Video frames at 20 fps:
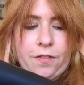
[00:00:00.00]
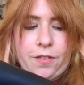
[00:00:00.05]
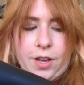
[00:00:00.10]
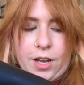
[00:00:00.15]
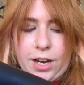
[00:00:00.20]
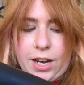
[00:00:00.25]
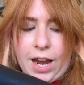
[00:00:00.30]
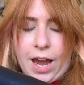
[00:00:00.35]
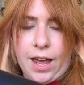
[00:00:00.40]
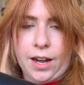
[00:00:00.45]

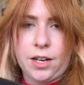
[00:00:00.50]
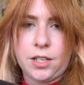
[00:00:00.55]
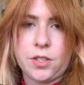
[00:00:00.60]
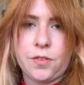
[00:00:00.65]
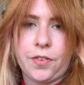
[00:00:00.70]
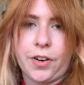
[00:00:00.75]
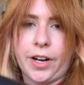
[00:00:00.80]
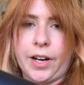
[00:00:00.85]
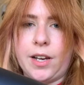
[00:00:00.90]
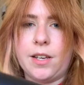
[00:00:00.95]
Again, it's
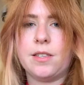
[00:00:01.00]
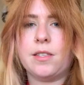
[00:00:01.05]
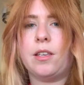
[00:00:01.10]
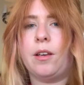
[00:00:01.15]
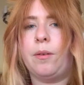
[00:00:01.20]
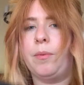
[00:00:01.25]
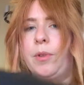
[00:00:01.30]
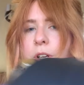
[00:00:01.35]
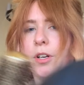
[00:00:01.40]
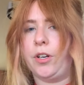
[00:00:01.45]
very
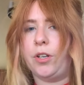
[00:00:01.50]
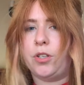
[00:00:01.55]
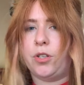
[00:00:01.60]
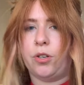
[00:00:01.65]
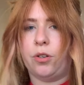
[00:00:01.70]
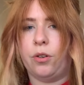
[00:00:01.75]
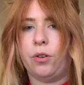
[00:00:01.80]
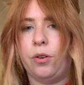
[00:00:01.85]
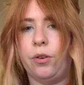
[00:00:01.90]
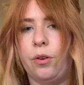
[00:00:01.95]
similar
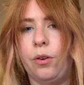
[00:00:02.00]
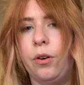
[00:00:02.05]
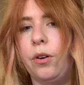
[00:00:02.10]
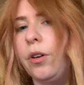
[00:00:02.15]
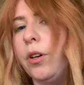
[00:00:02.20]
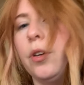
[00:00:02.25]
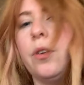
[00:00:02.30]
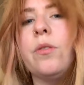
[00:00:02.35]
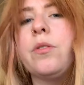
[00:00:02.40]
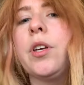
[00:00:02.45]
to
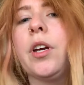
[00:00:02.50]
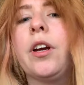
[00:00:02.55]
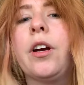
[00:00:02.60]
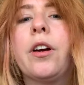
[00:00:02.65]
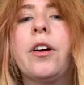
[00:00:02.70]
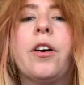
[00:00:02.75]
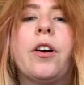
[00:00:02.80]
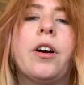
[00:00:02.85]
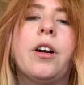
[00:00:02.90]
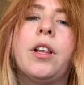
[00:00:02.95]
using
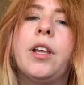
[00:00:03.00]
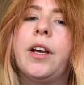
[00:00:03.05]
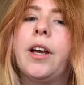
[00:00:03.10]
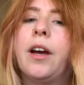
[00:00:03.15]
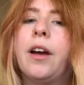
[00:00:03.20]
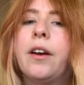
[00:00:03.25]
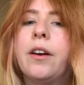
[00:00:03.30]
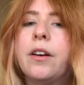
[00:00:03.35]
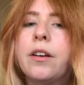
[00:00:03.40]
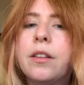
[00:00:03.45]
a curling
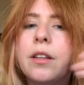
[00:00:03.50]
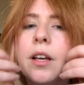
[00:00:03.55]
iron.